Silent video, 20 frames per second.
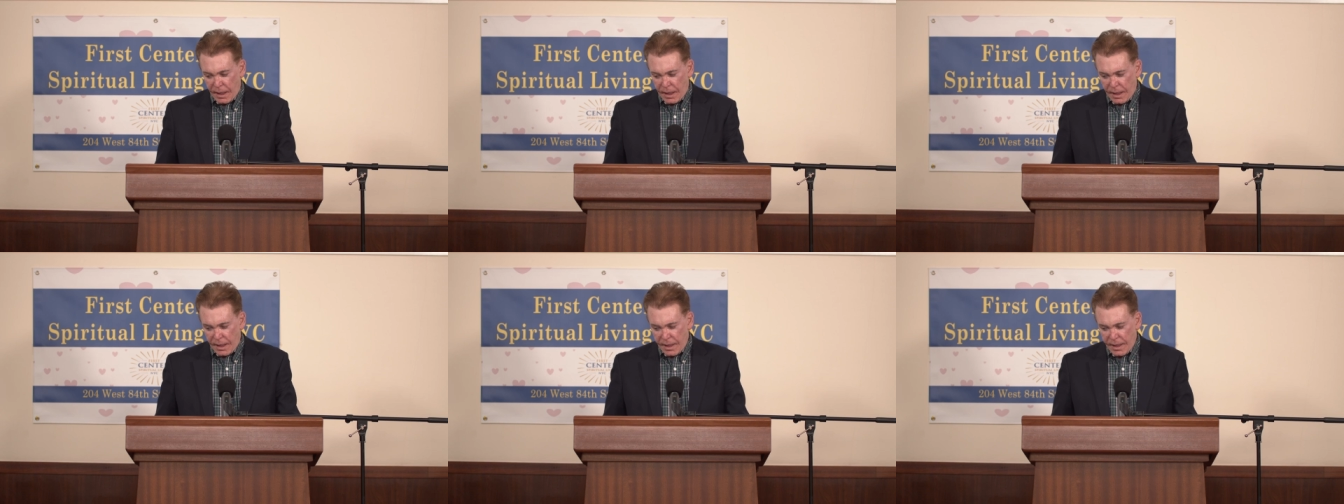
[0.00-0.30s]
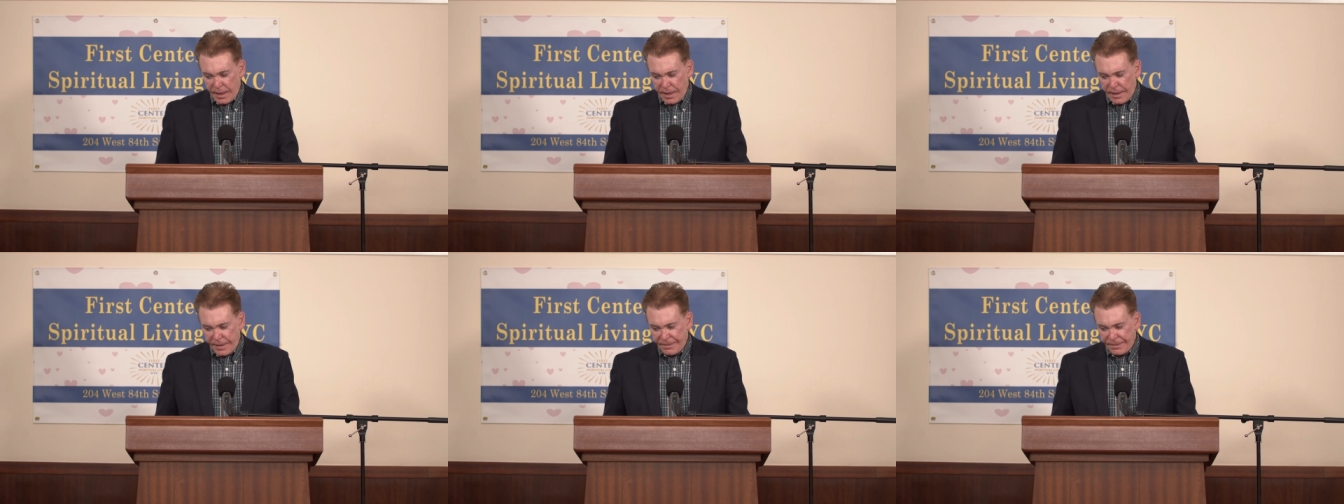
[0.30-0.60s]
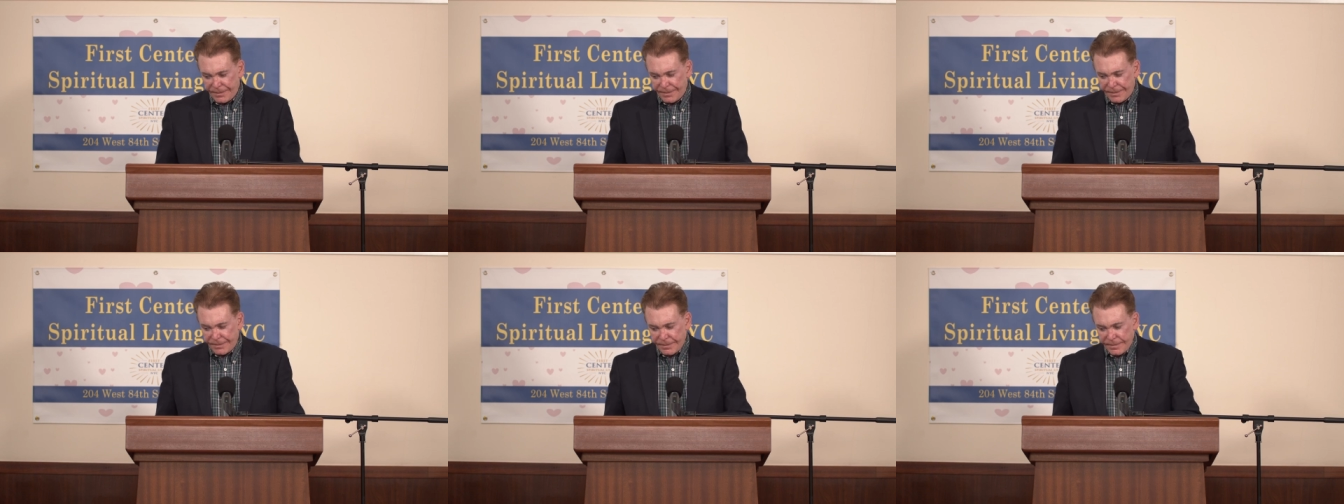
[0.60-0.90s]
Uh,
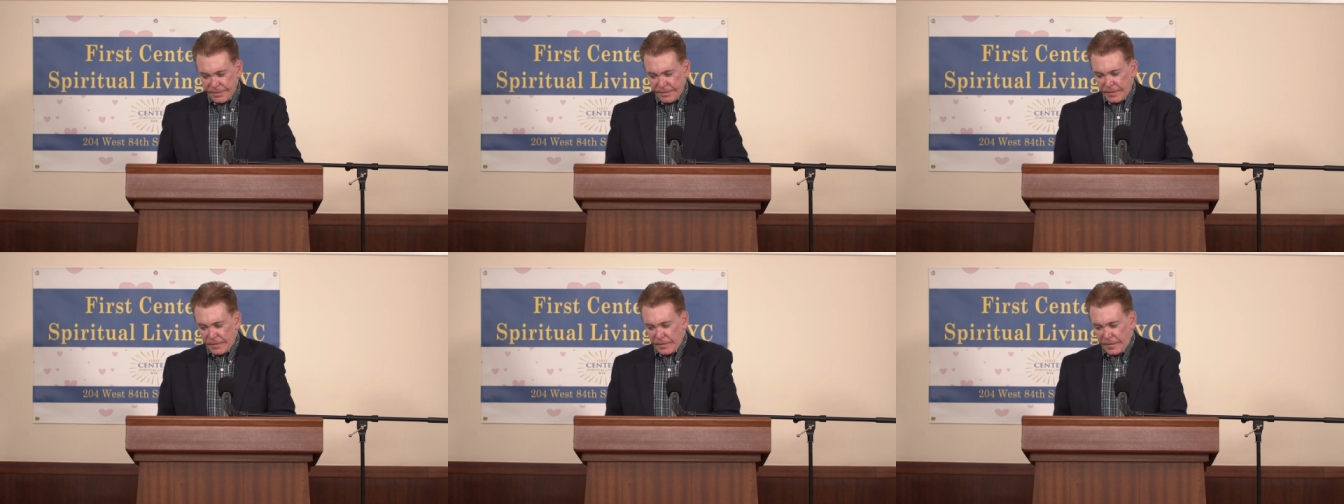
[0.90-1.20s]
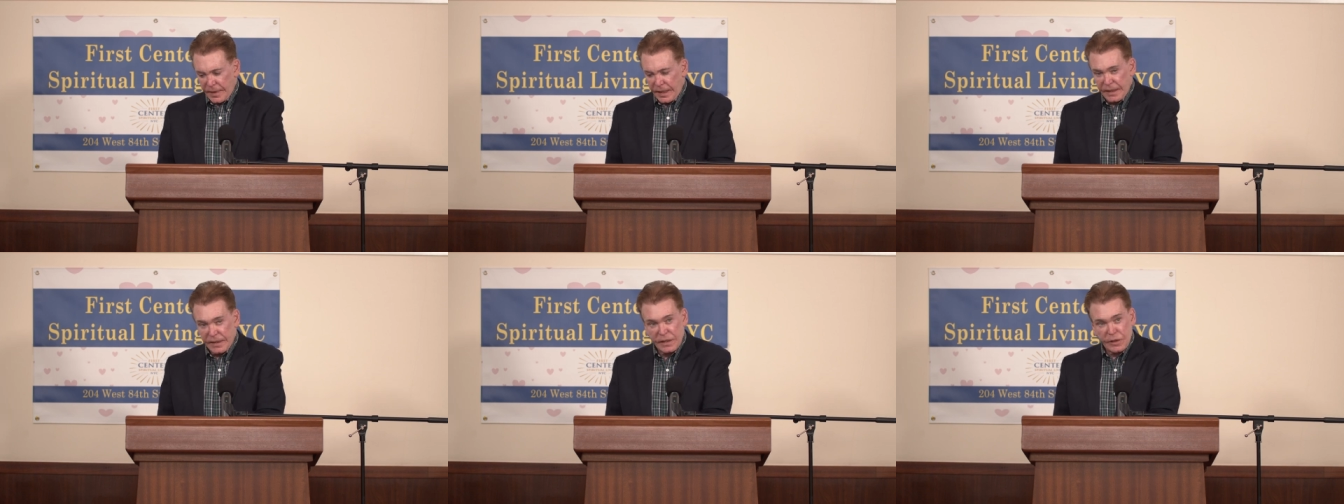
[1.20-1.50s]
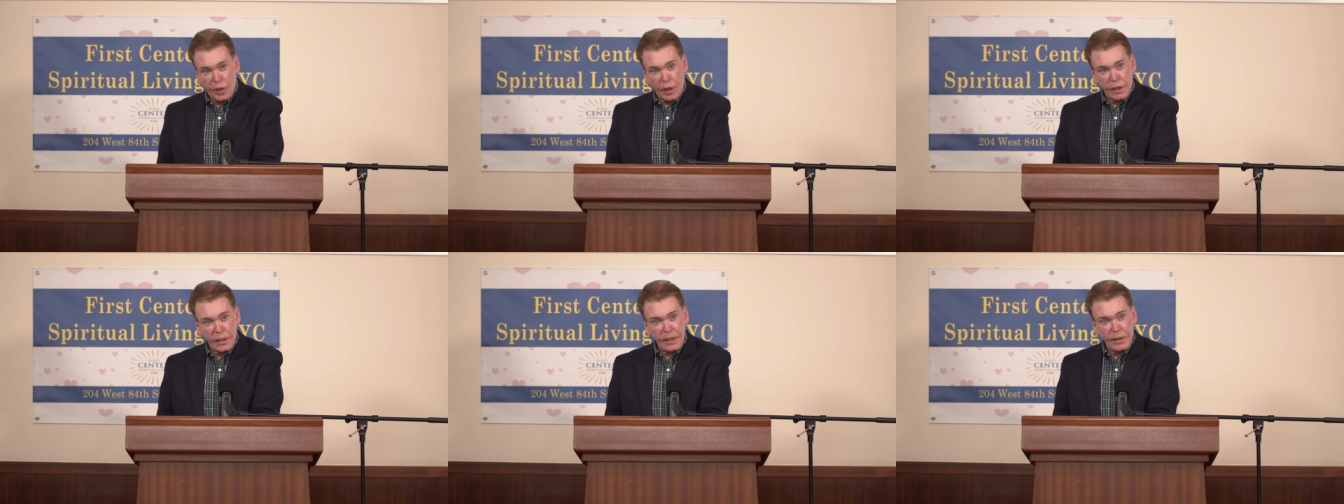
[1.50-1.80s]
it
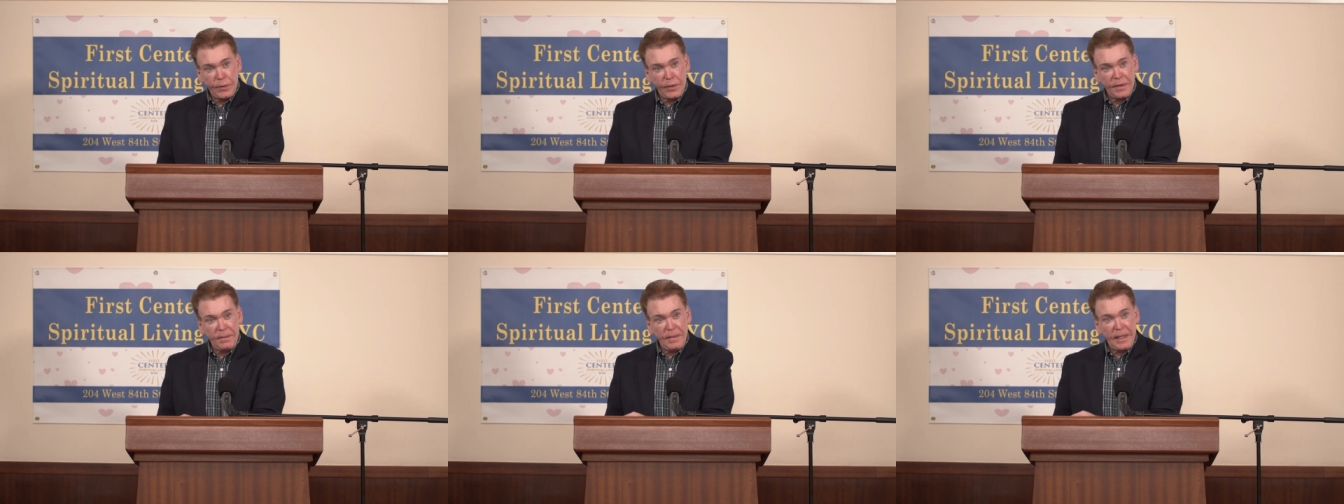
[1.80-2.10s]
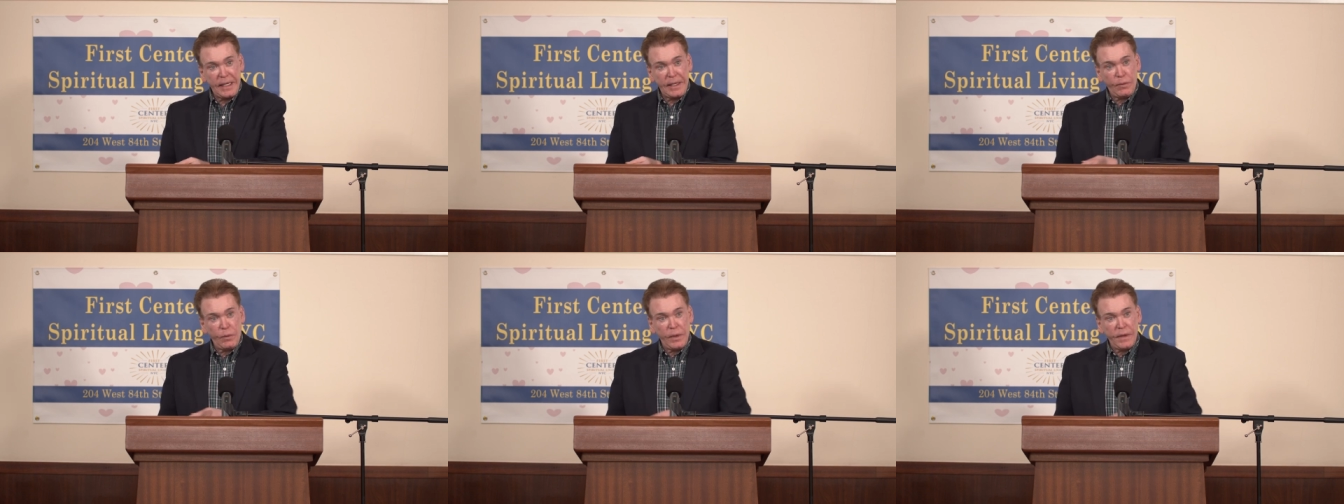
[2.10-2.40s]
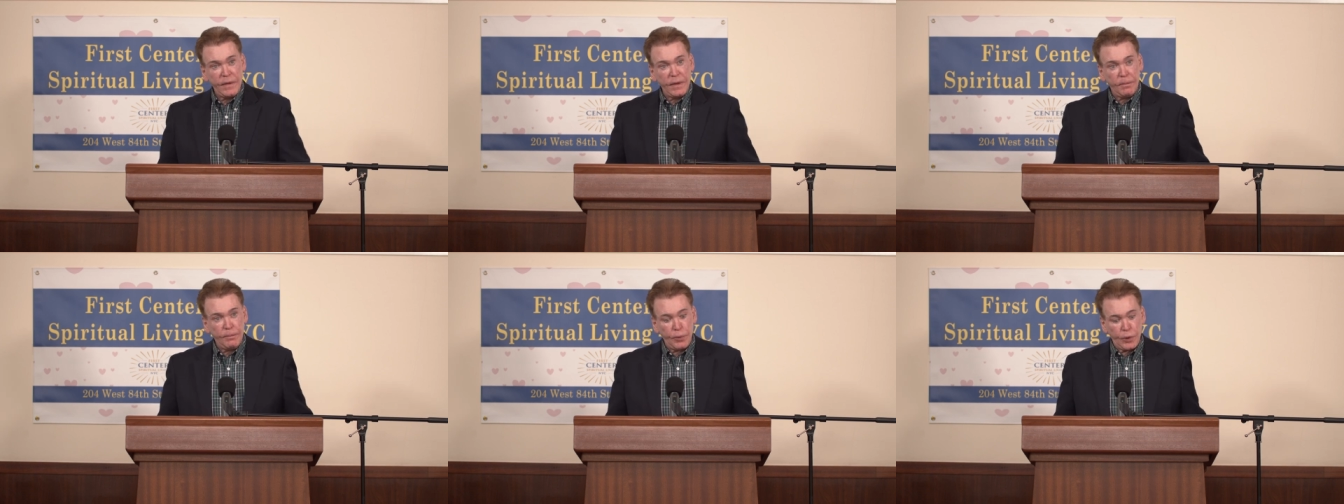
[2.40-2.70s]
started with me
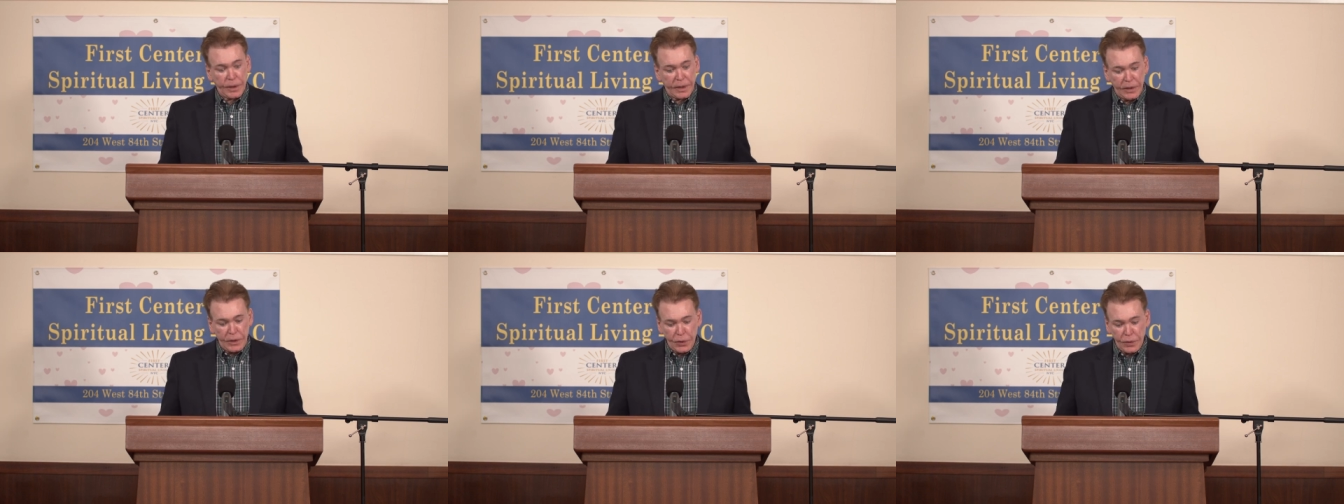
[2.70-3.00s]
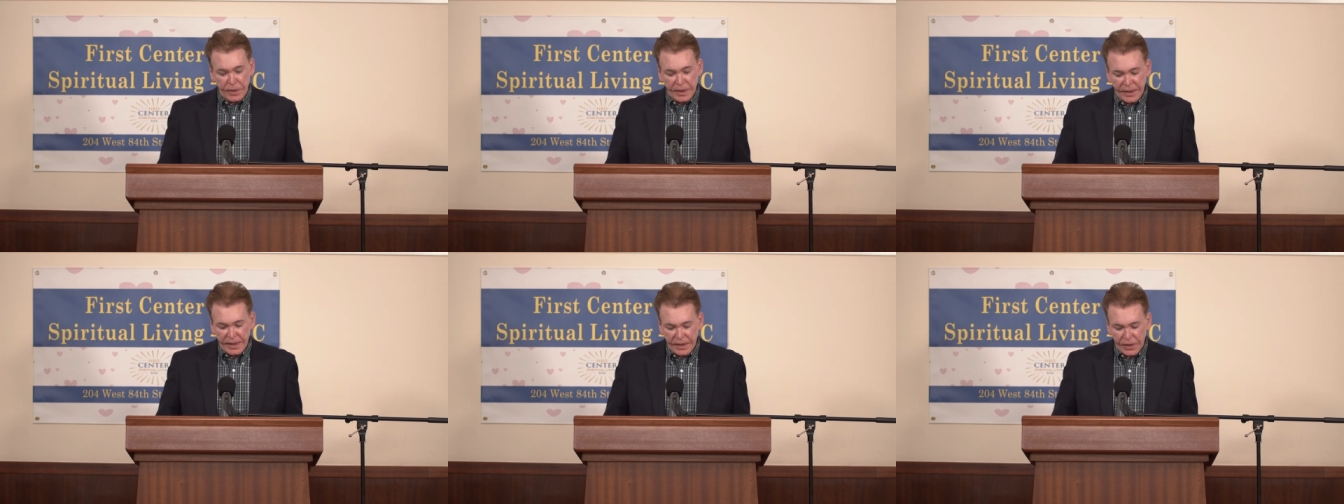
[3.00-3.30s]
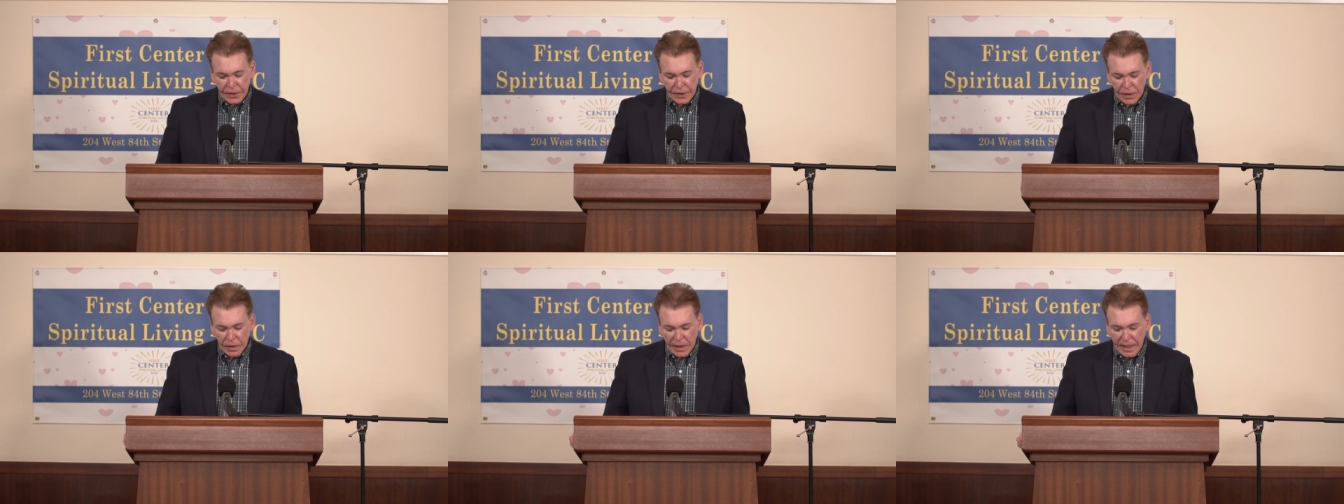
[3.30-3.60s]
when the book You Can
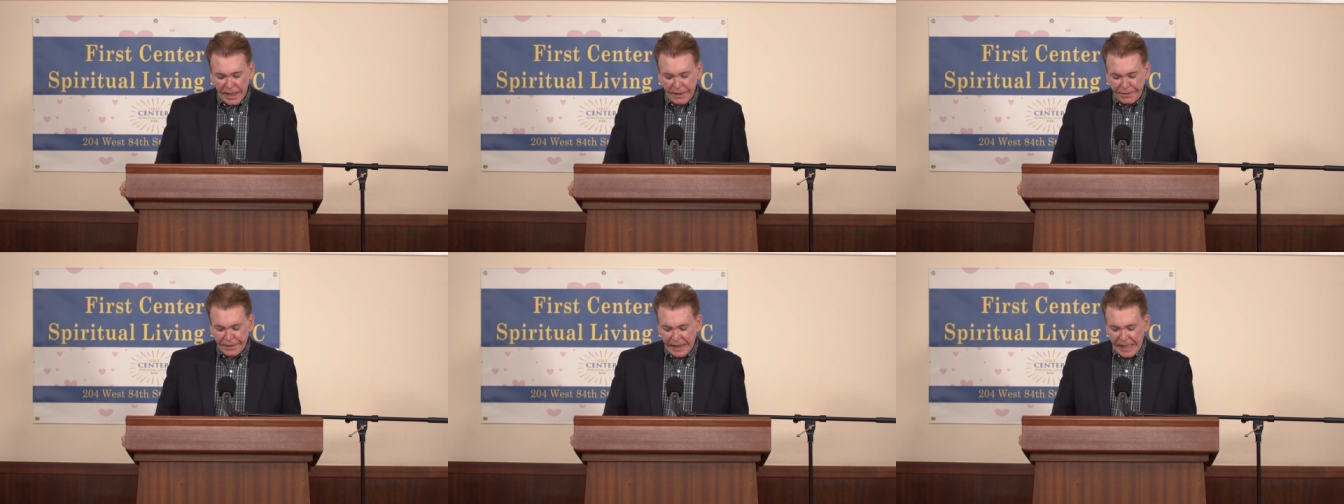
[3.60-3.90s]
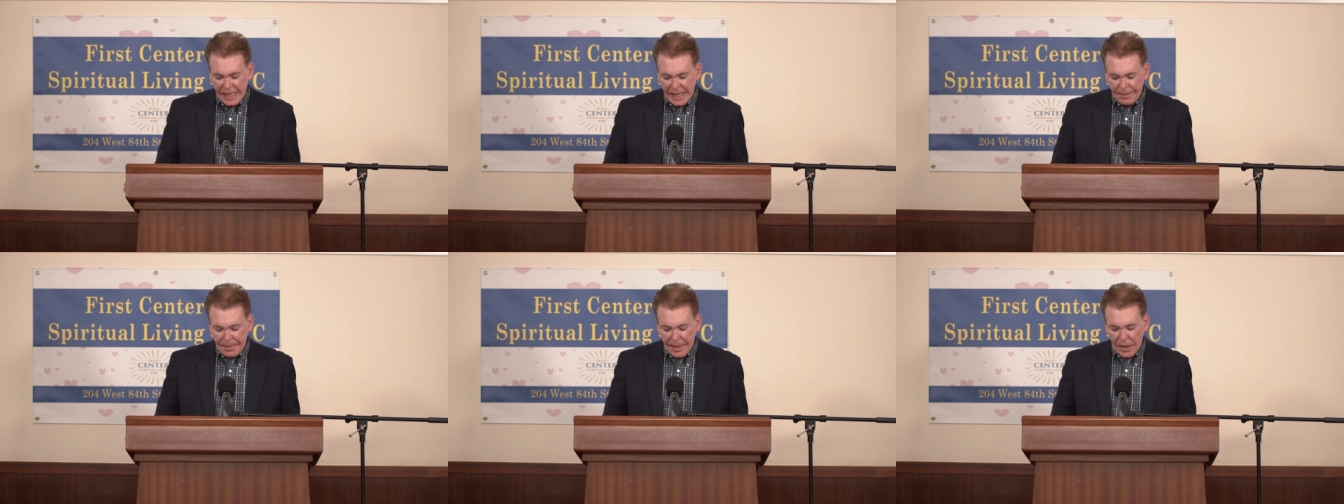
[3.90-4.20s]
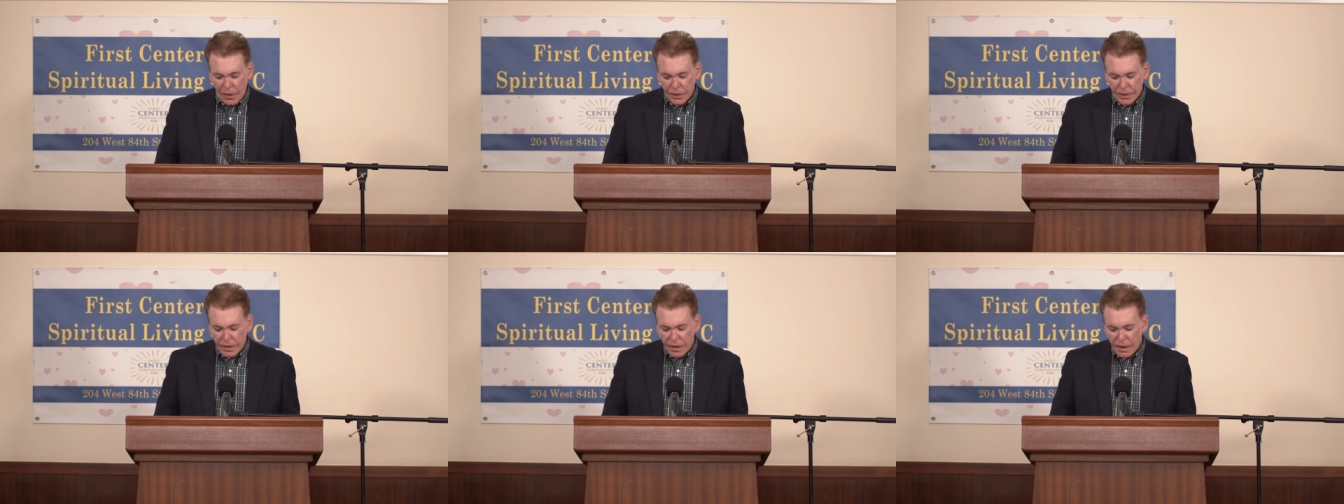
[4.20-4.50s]
Heal Your Life came
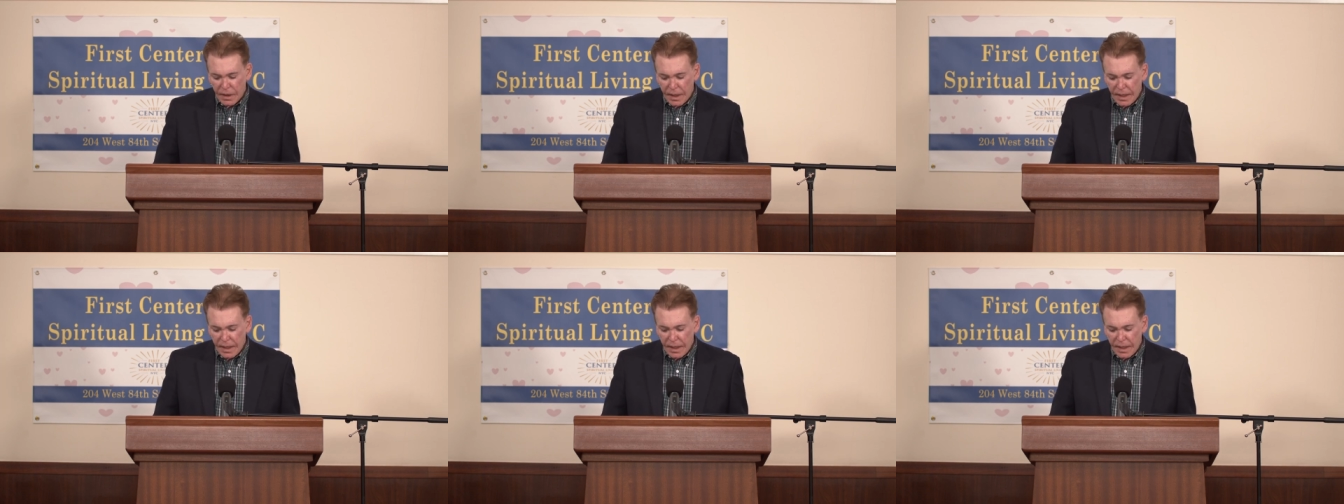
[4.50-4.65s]
out.